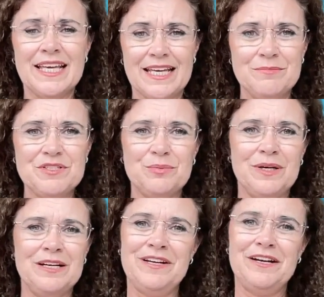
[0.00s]
Come to
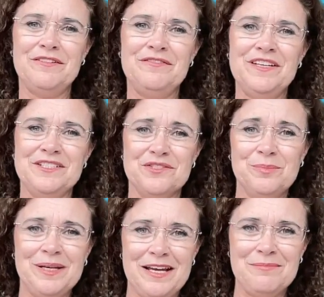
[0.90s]
one of our events or
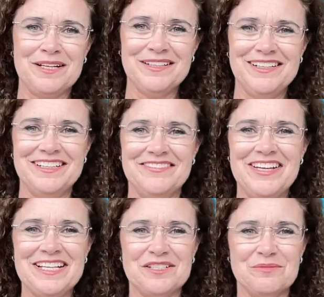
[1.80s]
become a client of
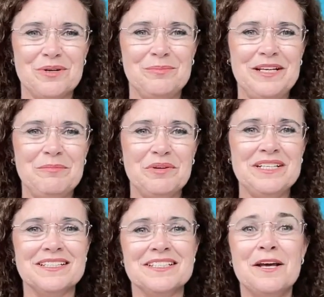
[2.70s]
ours at Property
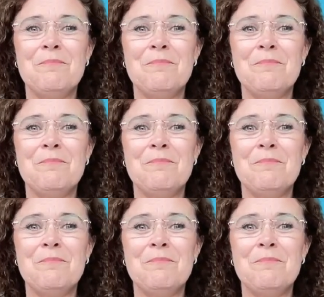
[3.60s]
Apprentice.